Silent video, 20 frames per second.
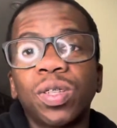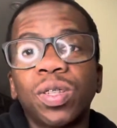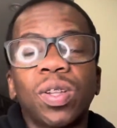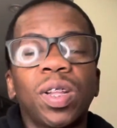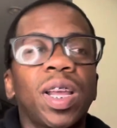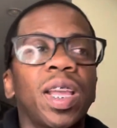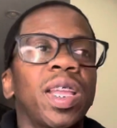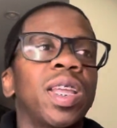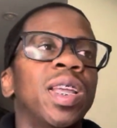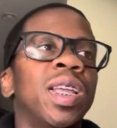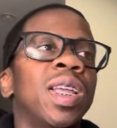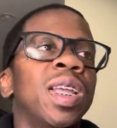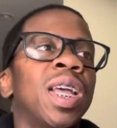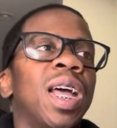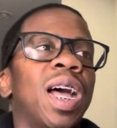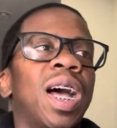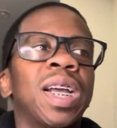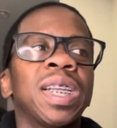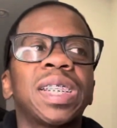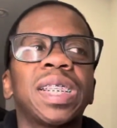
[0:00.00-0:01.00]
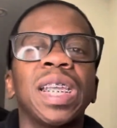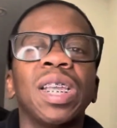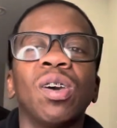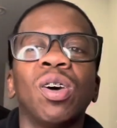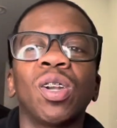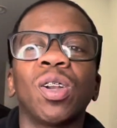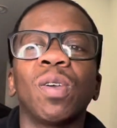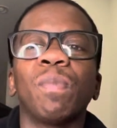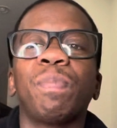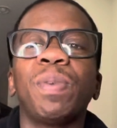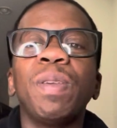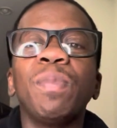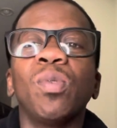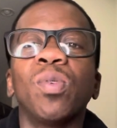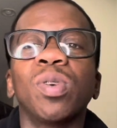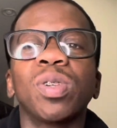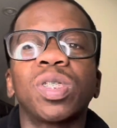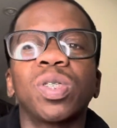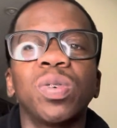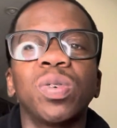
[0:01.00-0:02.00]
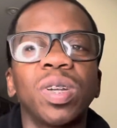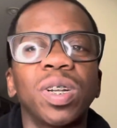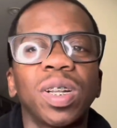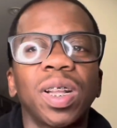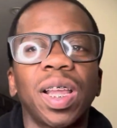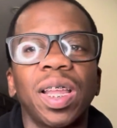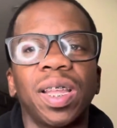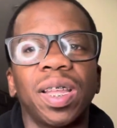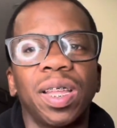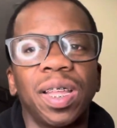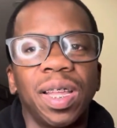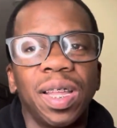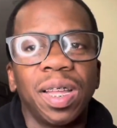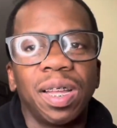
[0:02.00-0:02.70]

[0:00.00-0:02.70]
So like, I seen all them people on Twitter like